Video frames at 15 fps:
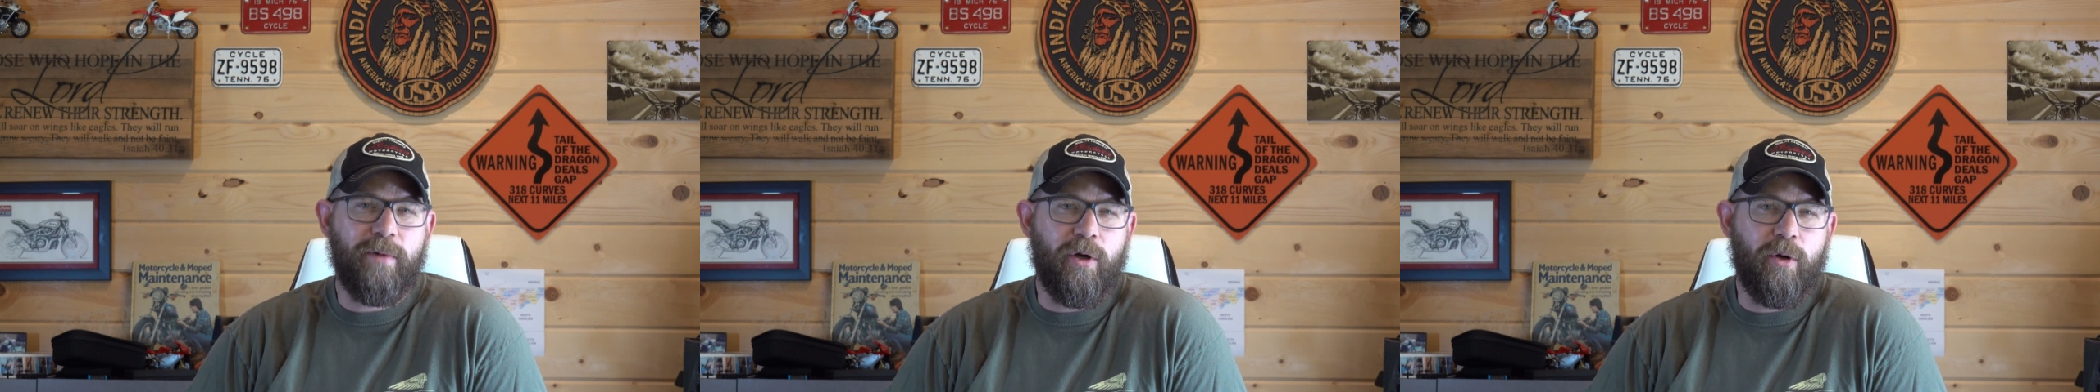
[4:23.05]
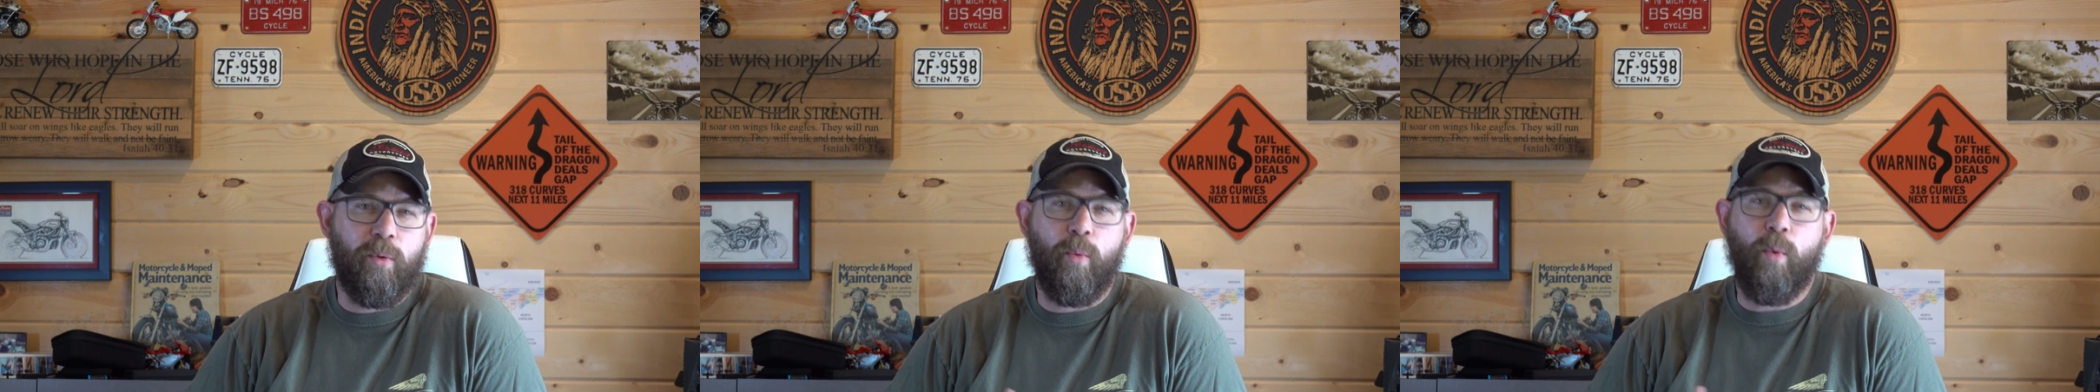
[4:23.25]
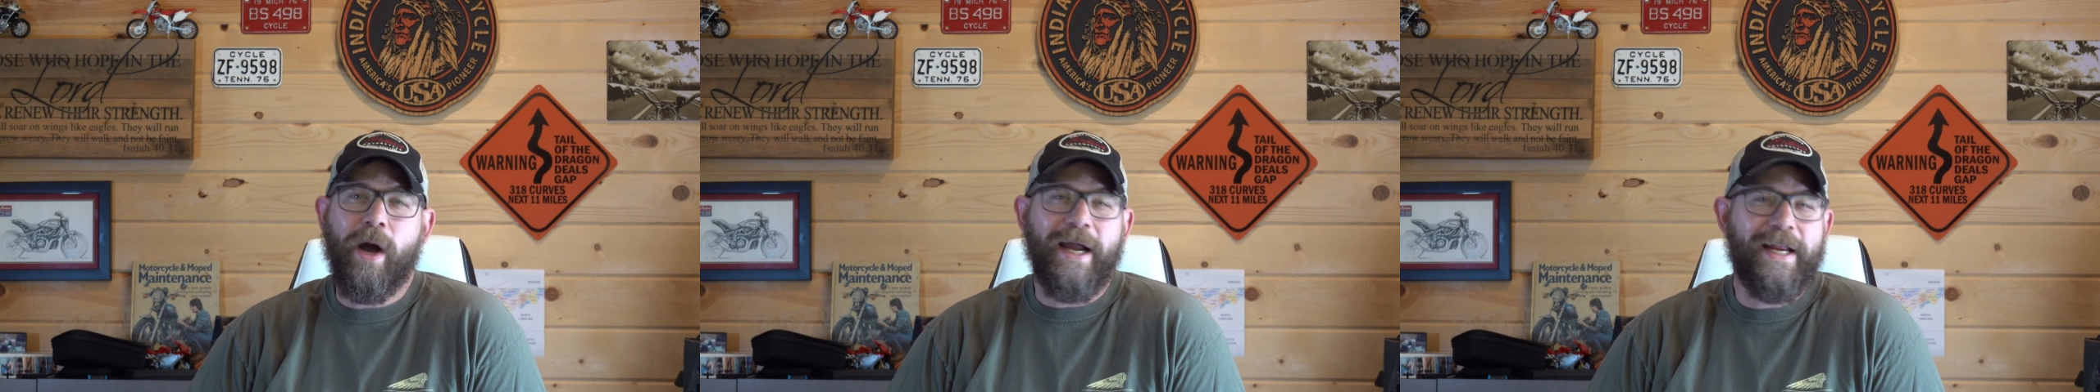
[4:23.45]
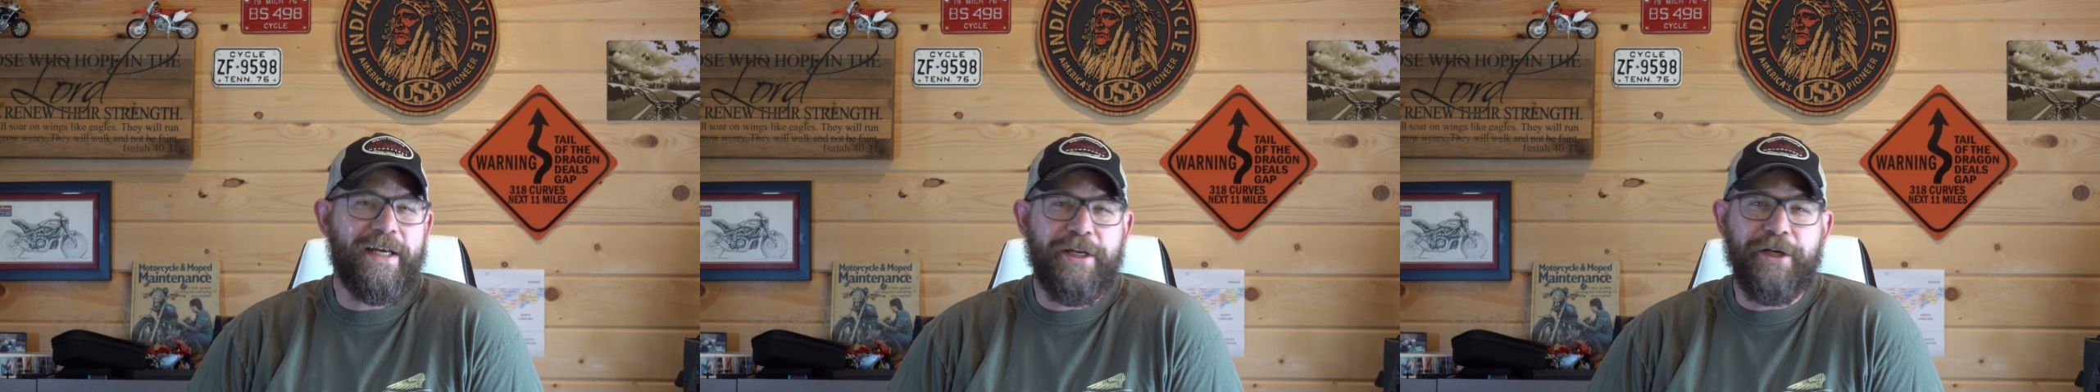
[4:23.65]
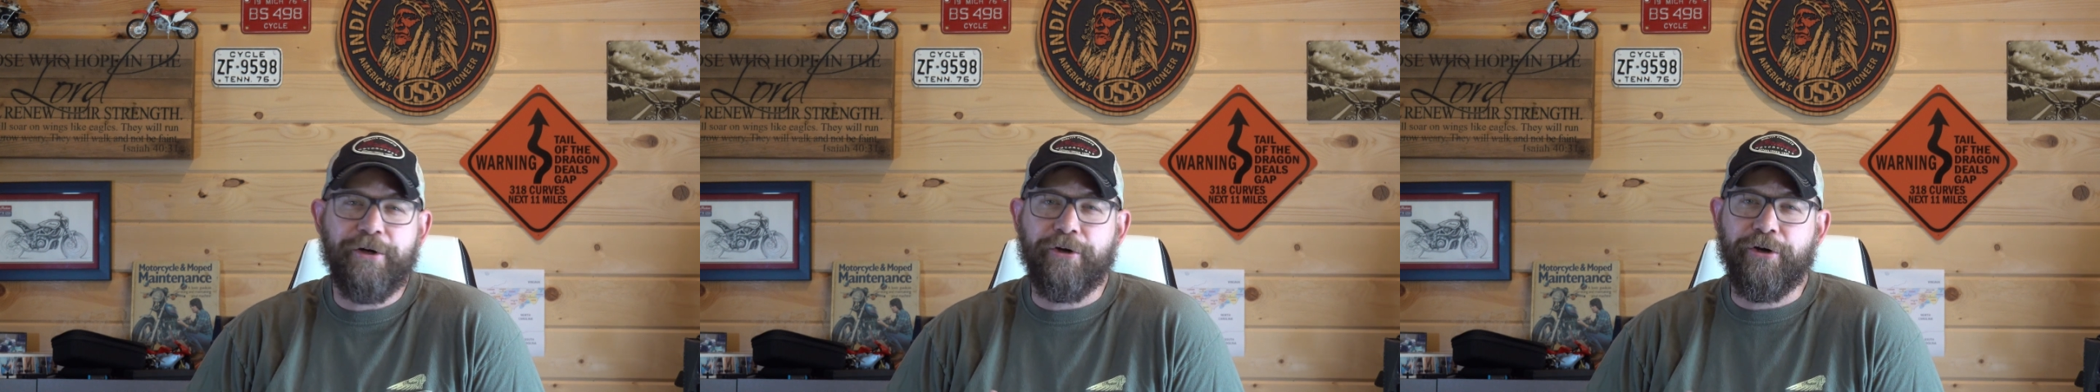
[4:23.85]
a
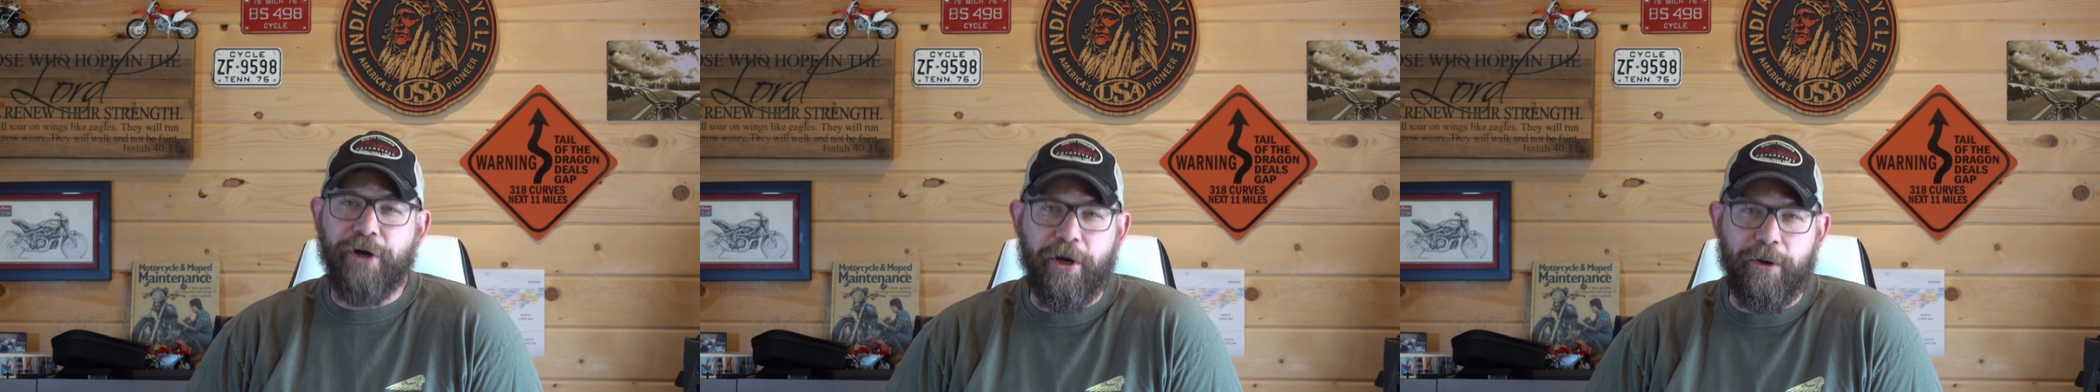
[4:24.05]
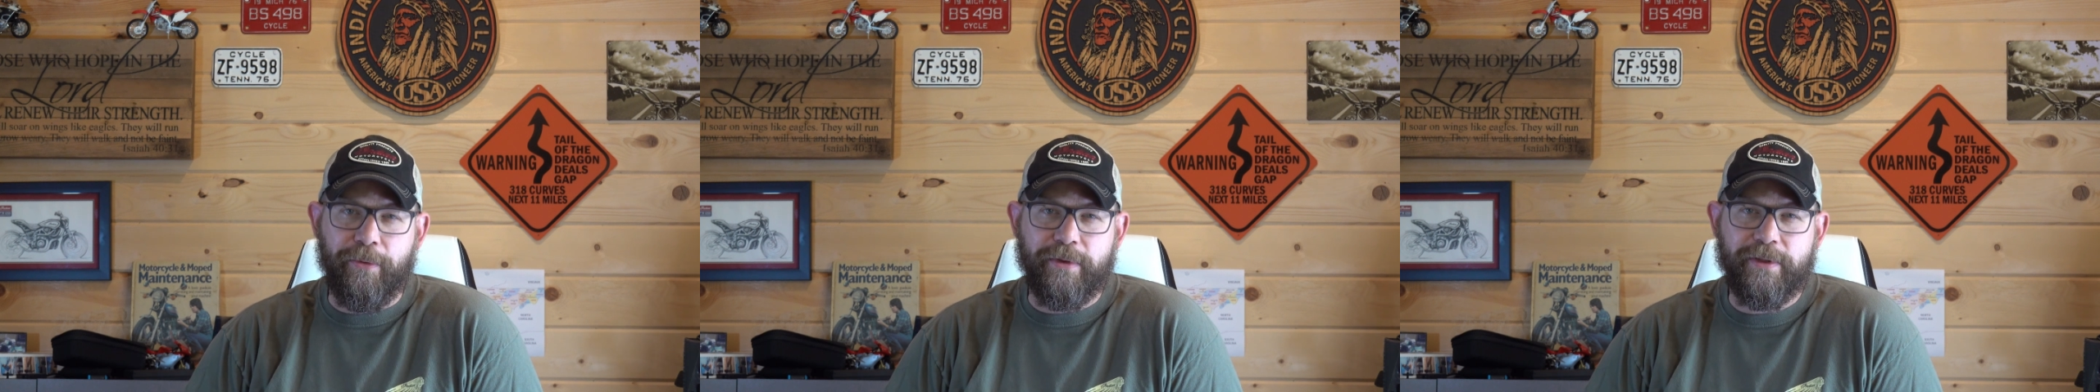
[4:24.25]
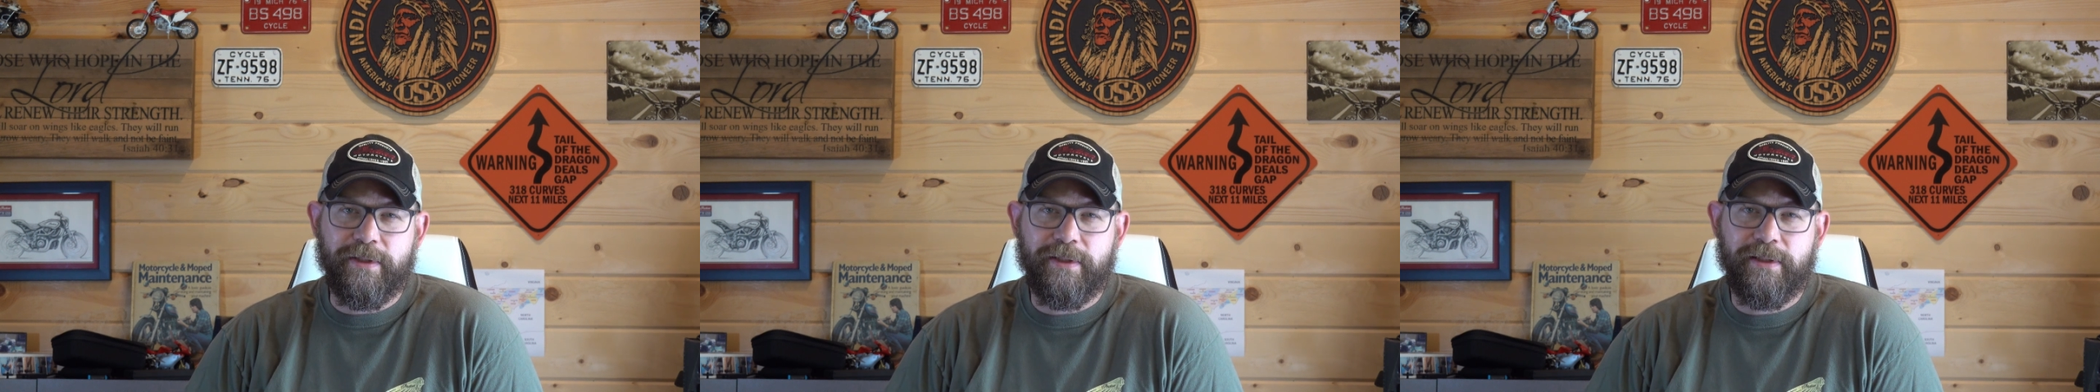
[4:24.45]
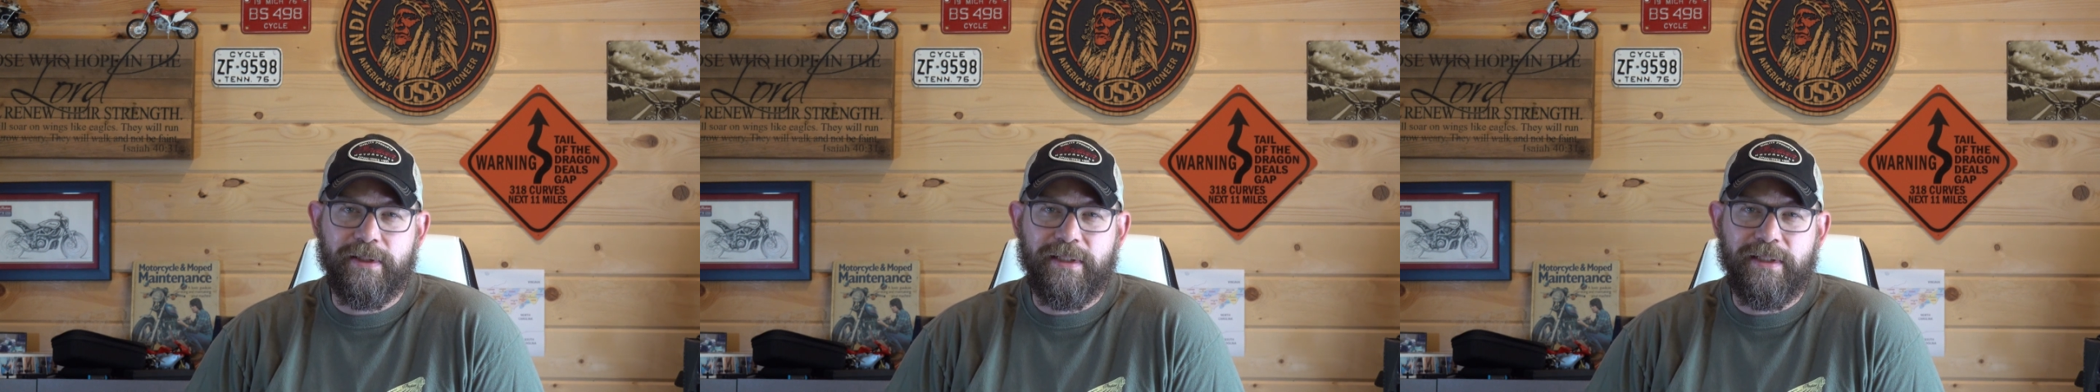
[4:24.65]
whinier note.